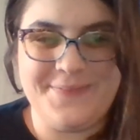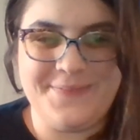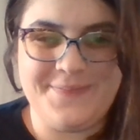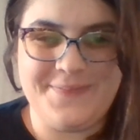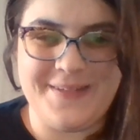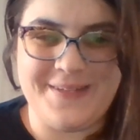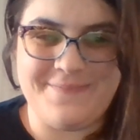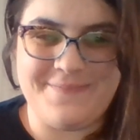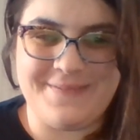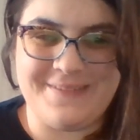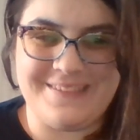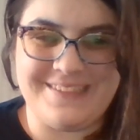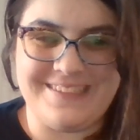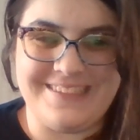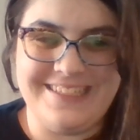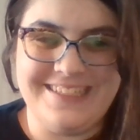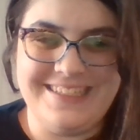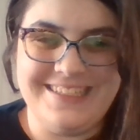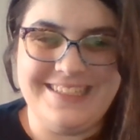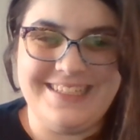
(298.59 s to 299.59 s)

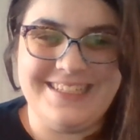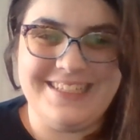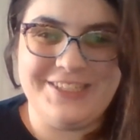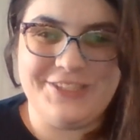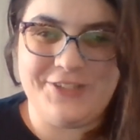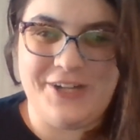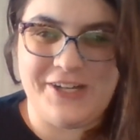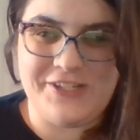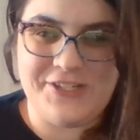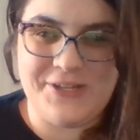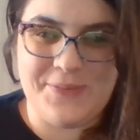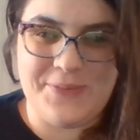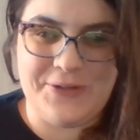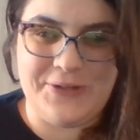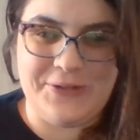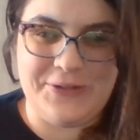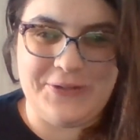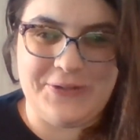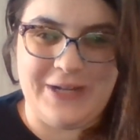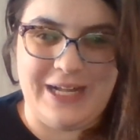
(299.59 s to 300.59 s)
people
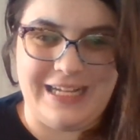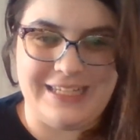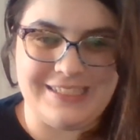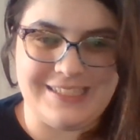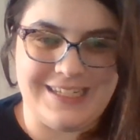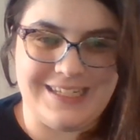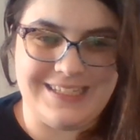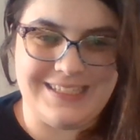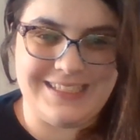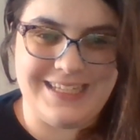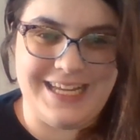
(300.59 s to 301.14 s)
trigeminal neuralgia.